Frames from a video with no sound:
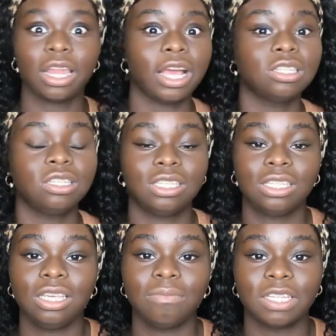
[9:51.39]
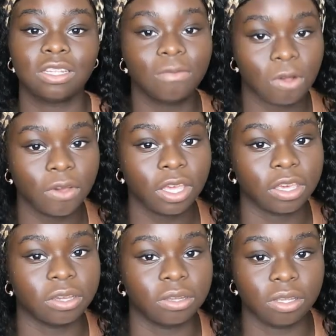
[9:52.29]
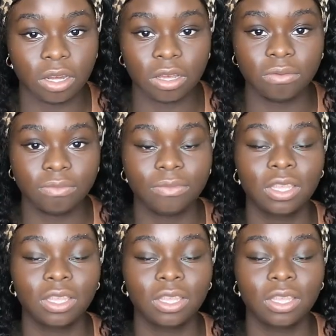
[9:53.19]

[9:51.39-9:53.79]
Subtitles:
actually see myself going here, you know?